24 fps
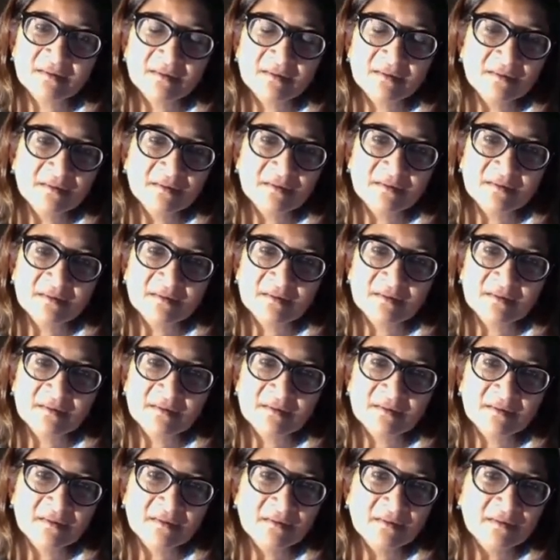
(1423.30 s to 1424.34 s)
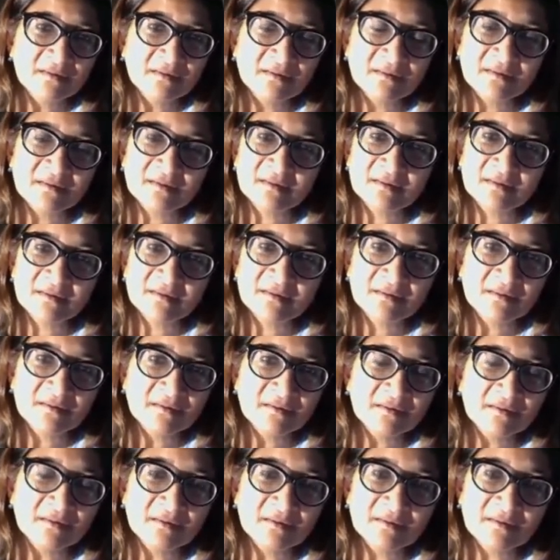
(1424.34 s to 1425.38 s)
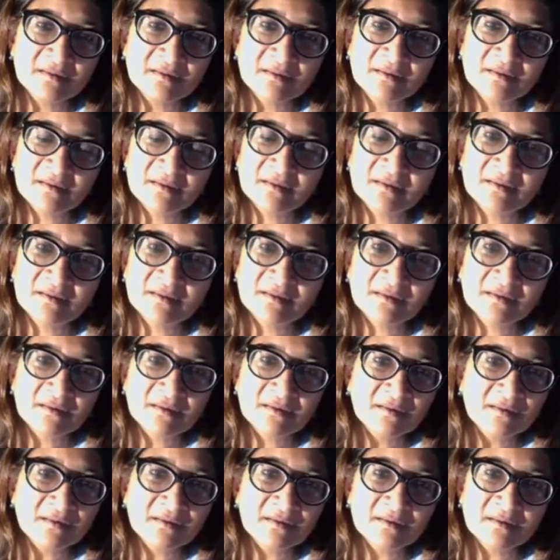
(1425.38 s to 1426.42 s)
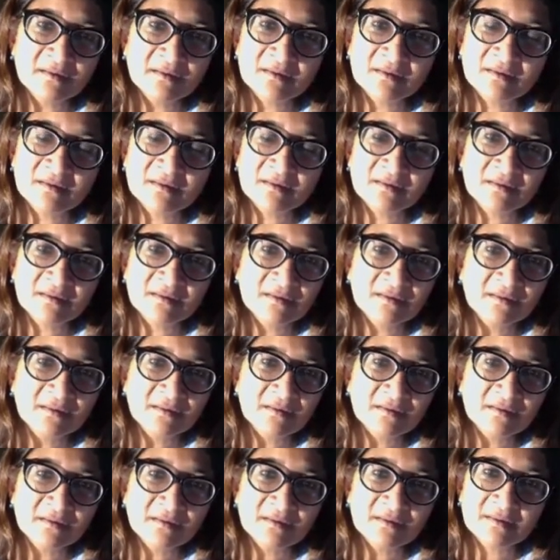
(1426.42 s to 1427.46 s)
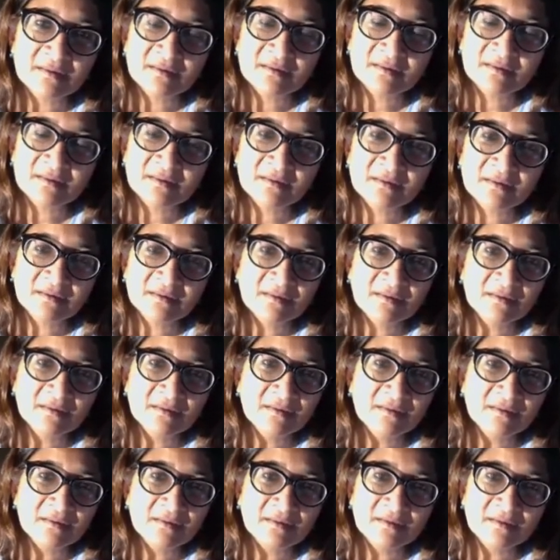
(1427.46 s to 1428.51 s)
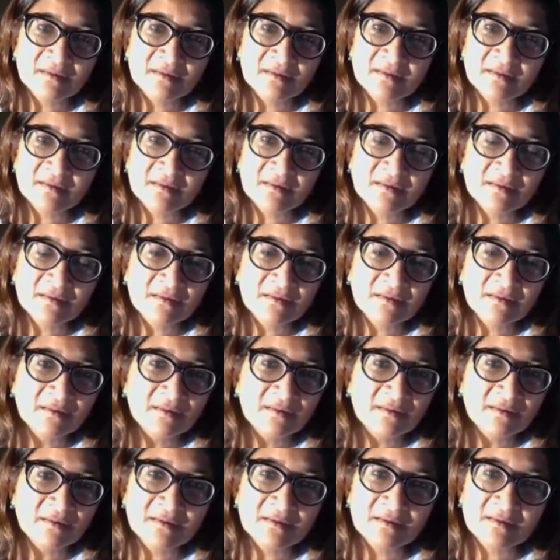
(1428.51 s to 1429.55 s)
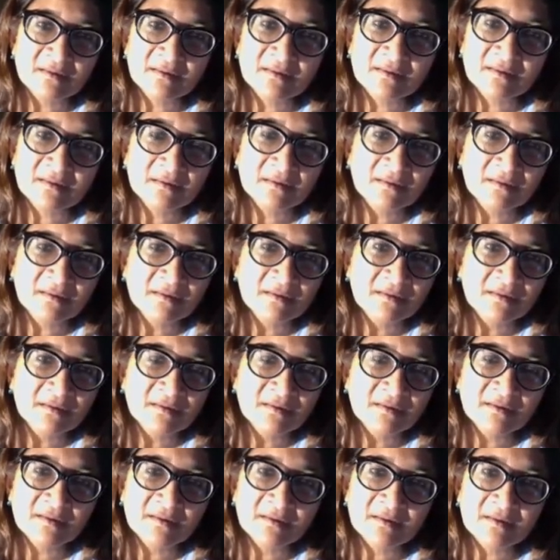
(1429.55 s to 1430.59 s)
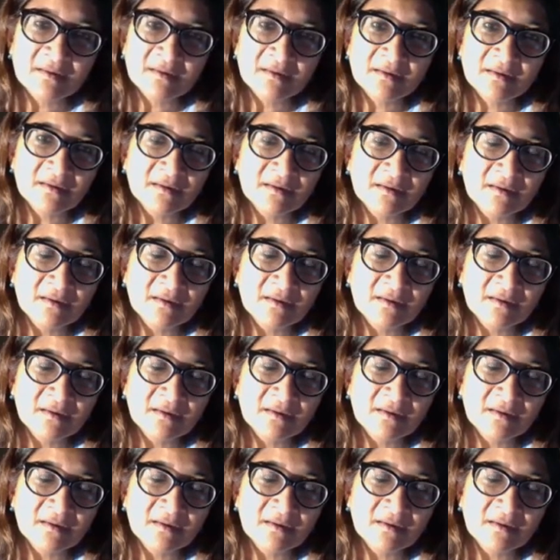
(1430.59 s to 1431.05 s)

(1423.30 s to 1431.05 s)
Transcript: This person isn't speaking.